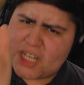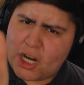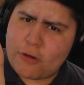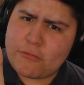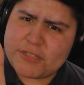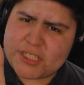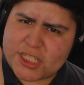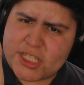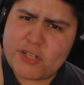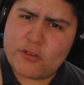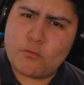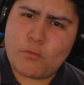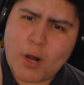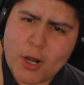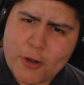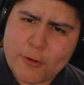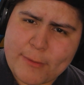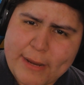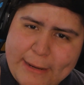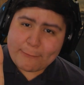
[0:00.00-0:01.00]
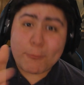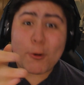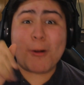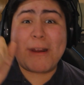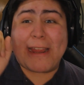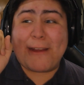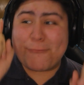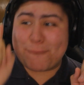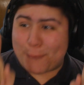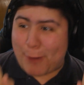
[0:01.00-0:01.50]
Don't you worry, we'll
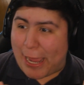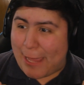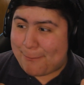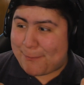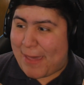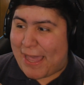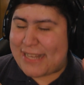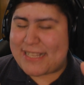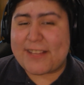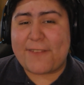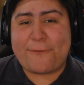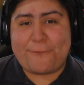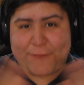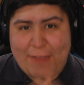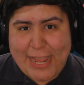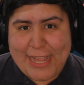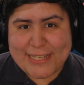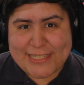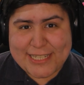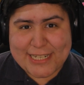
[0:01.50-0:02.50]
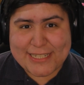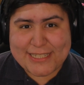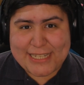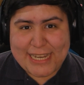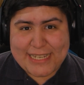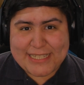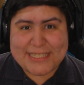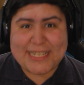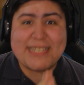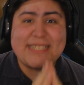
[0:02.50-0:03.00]
get right back to fan
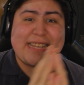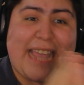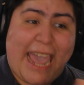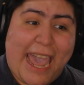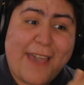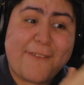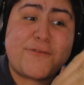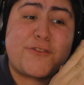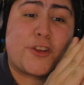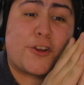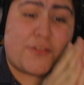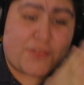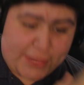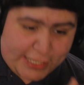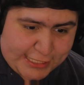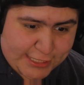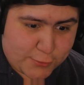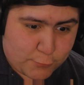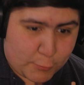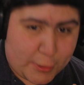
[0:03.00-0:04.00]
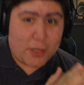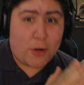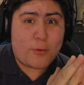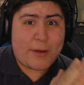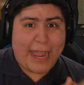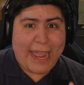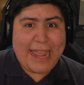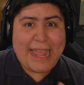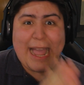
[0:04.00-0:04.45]
suggestions after this one, okay?